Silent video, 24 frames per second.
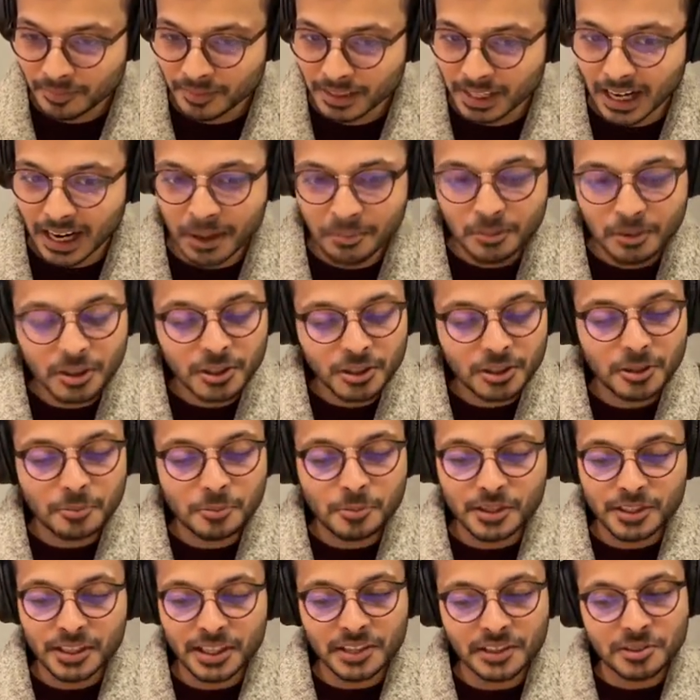I'm not going to
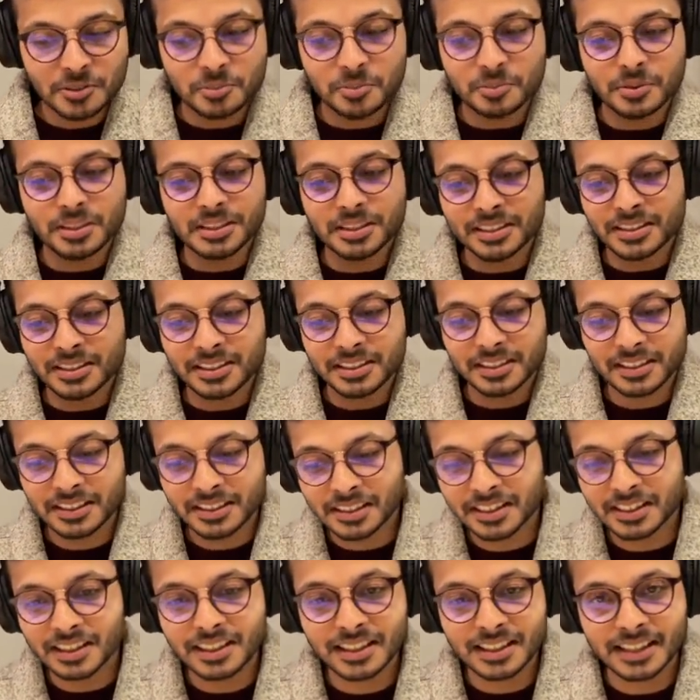pretend to be
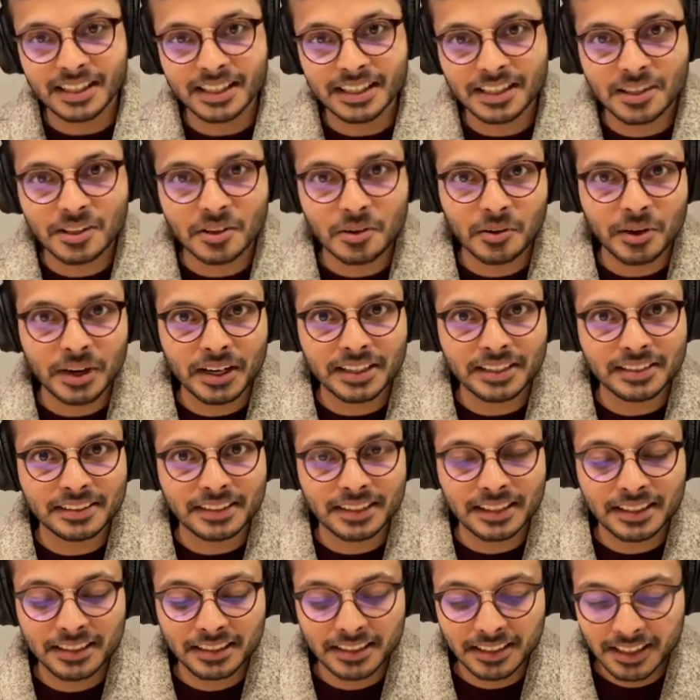a geek or
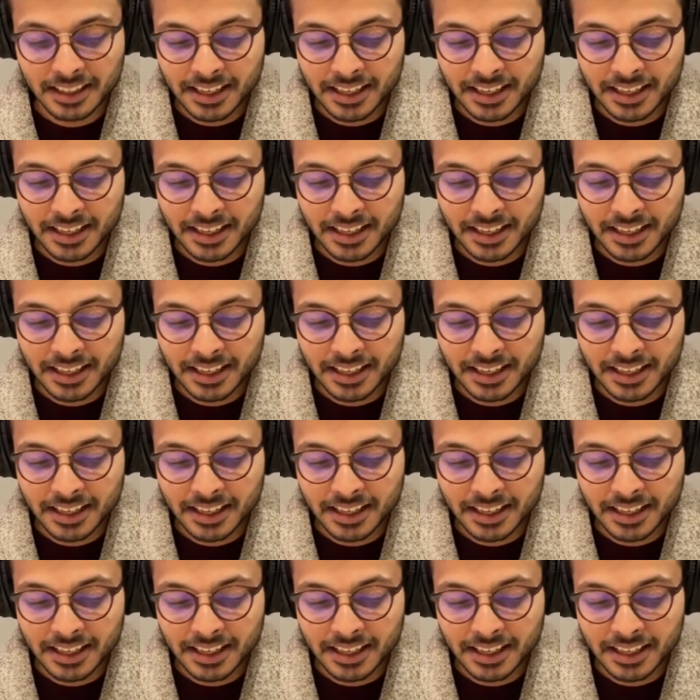anything.